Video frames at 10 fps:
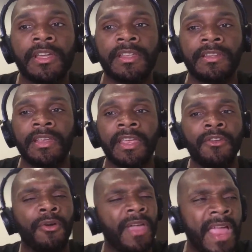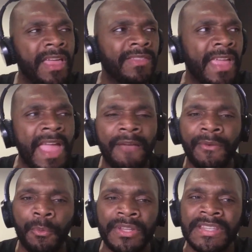And they
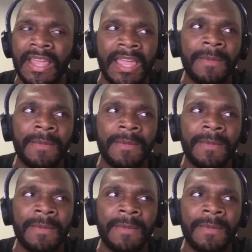have, was it